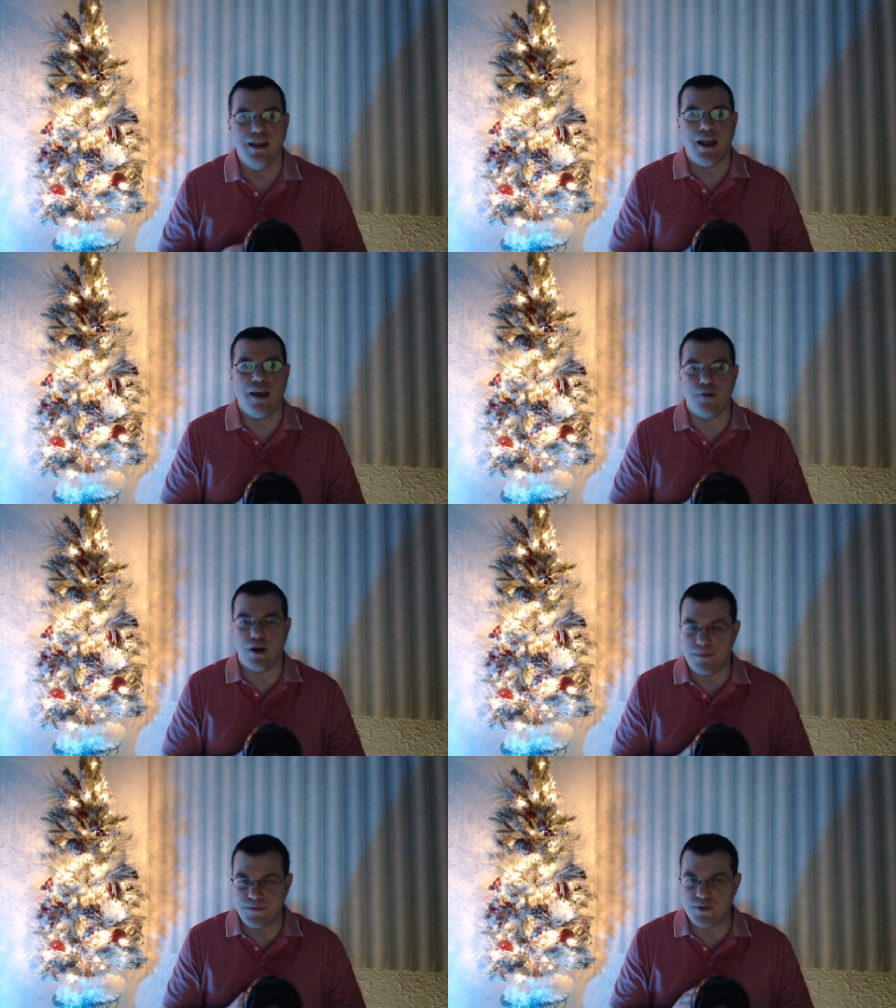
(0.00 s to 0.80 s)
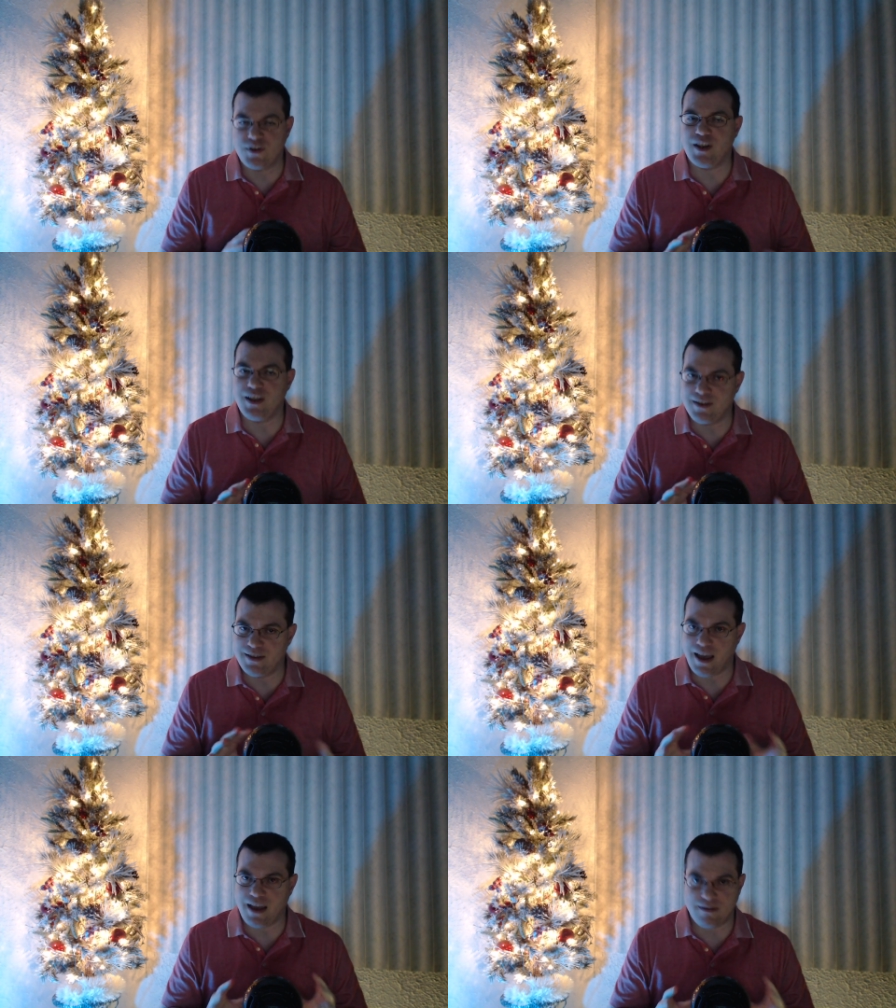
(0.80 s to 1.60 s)
And there are a few scenes
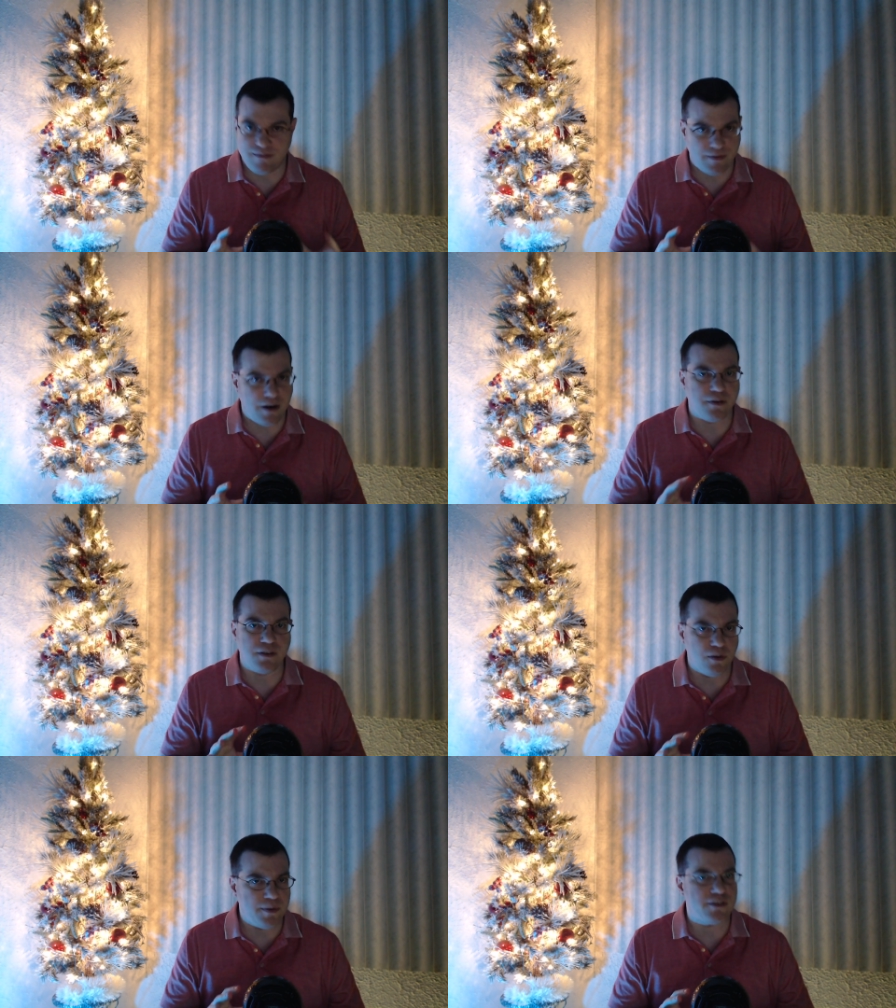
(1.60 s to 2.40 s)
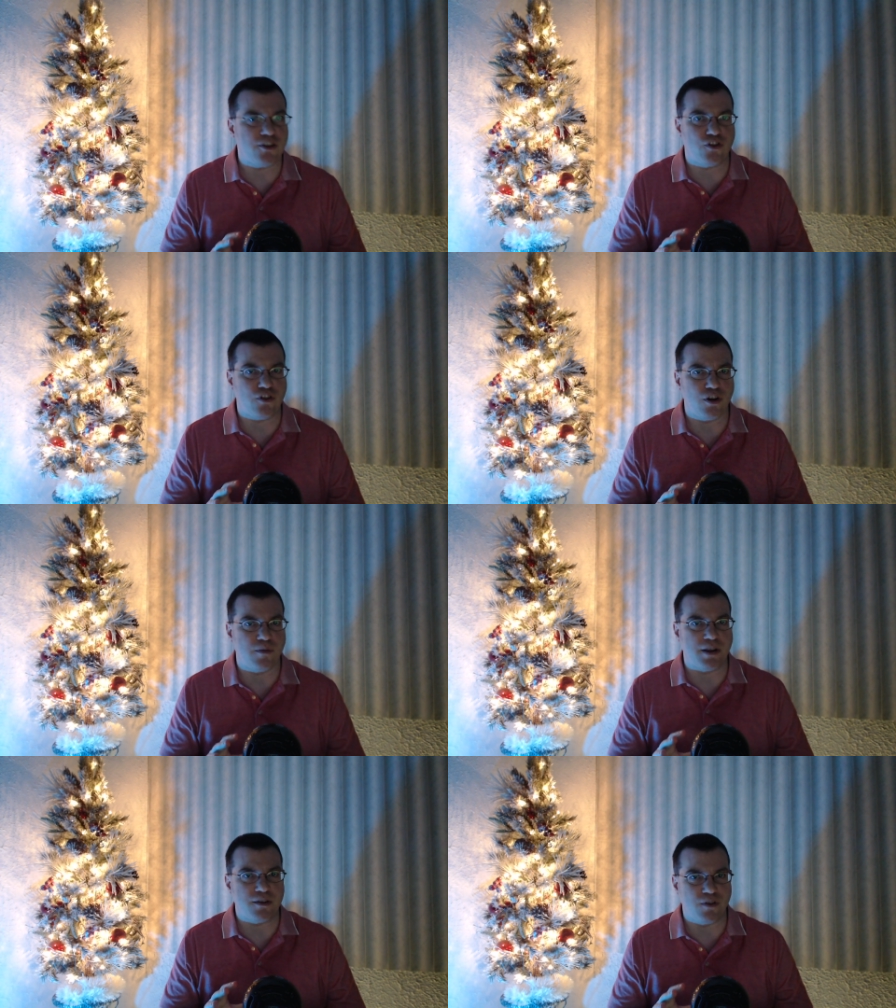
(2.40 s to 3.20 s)
that are a little bit
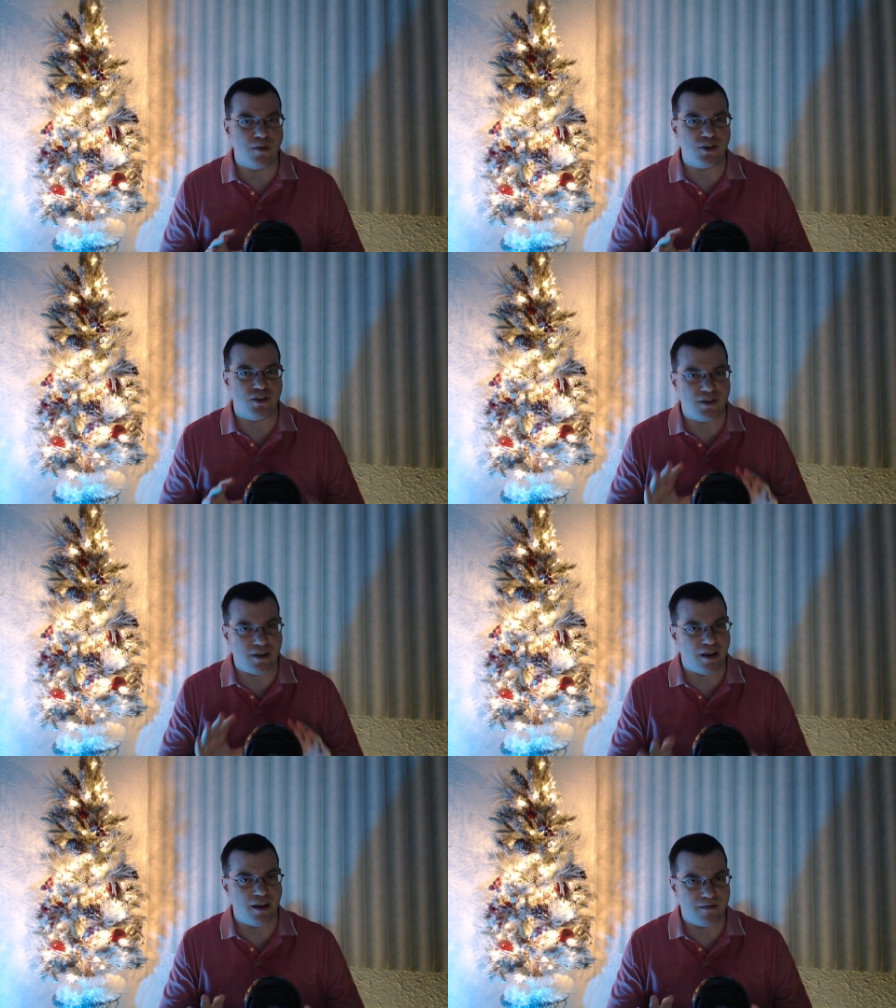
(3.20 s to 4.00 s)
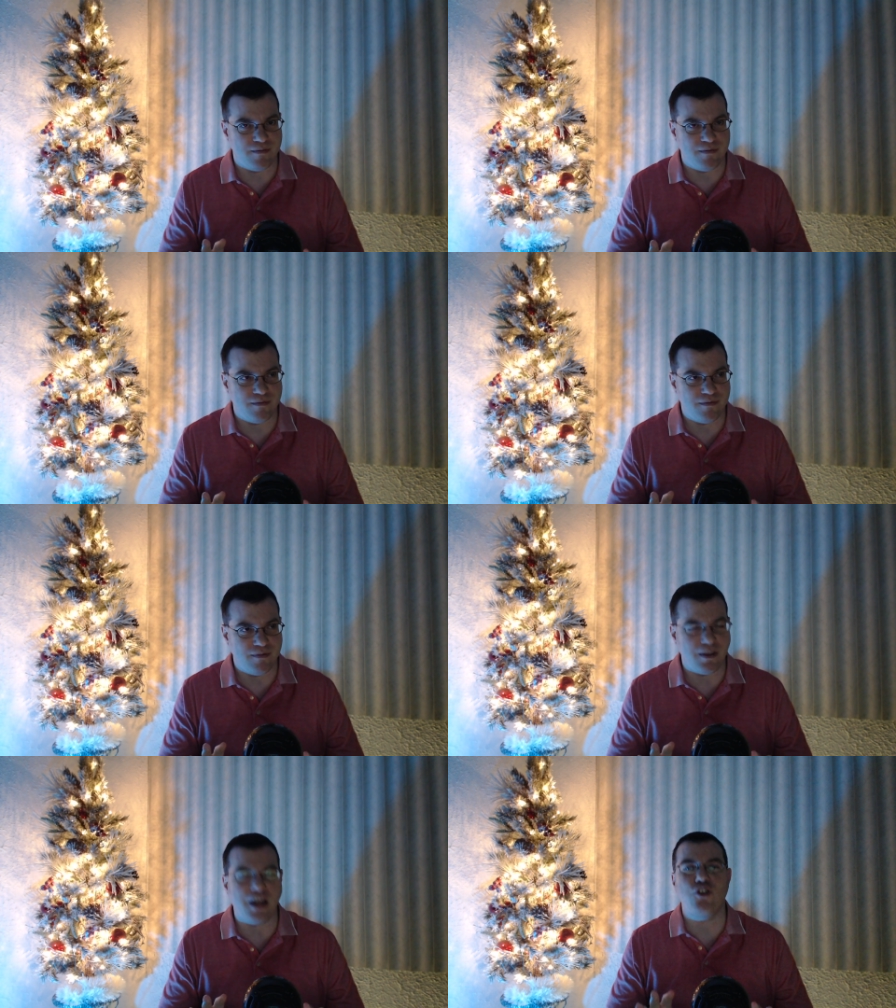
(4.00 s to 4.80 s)
disturbing, so I'm just
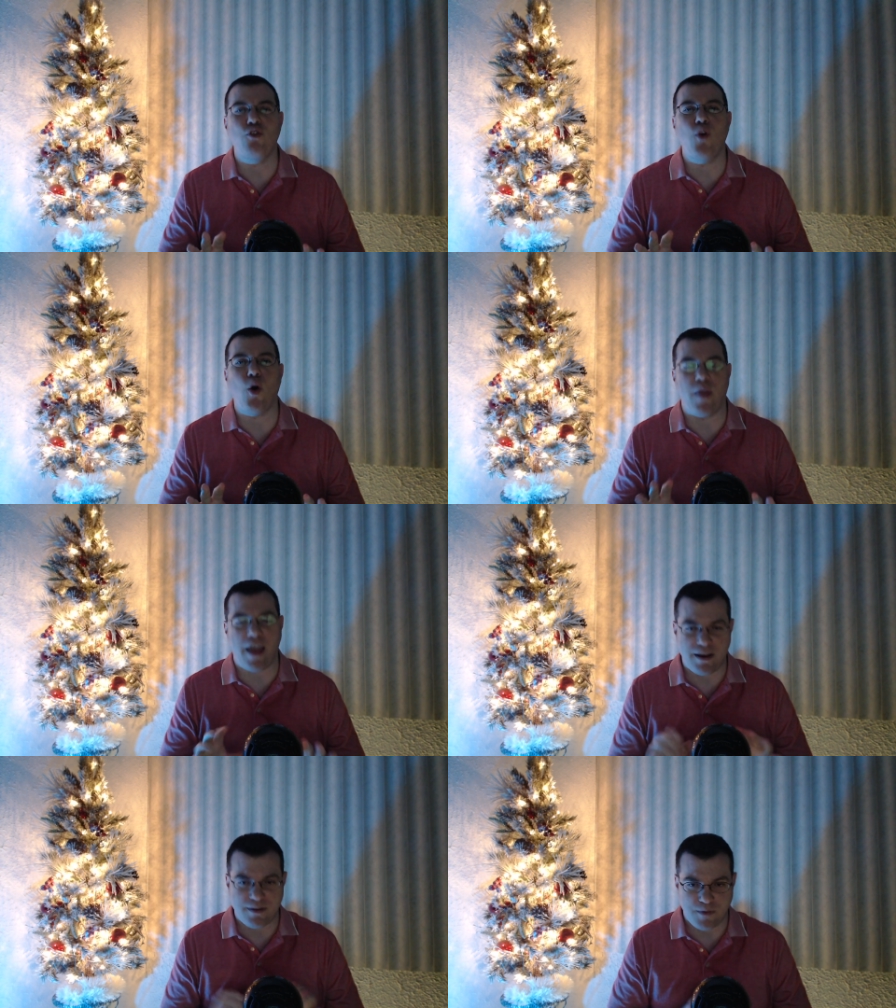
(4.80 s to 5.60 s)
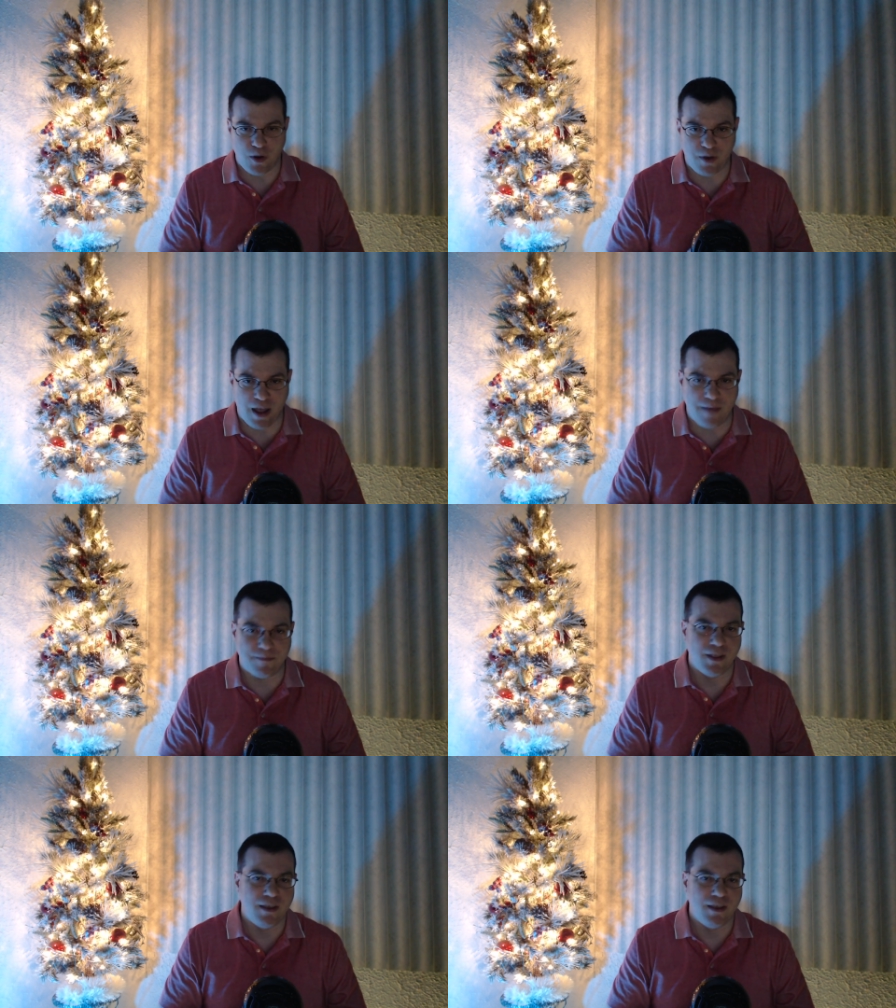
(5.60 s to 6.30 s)
letting you know that, okay?